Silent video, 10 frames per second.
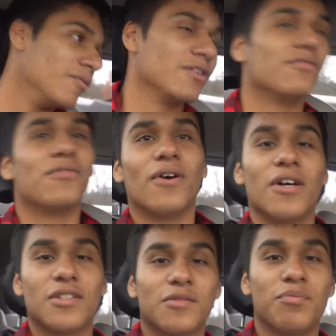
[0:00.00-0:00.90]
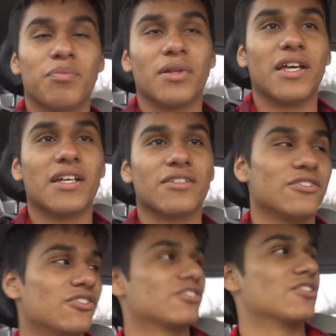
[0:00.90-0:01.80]
me and Fod's plans are
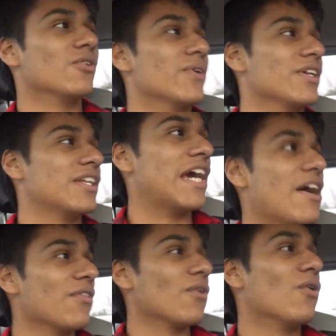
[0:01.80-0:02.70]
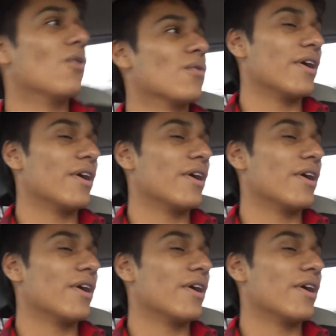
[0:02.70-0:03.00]
just going down the hole